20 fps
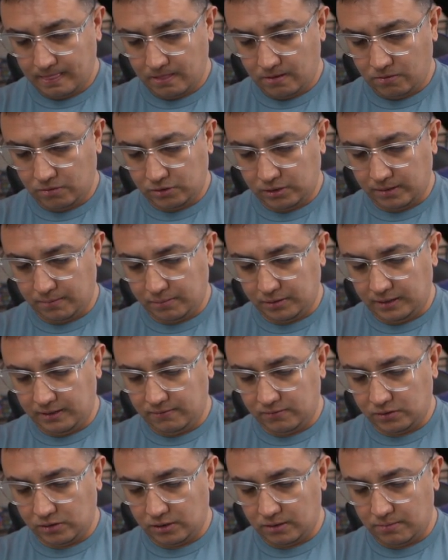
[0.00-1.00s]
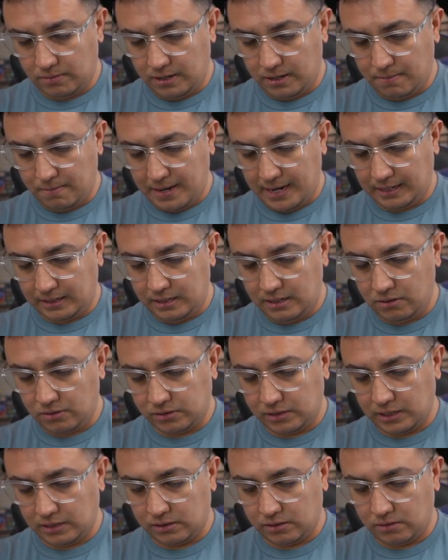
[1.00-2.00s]
which I believe is going to be a Magneto
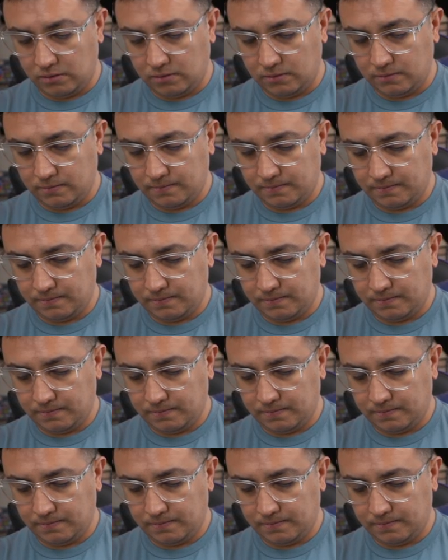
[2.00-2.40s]
Sentinel.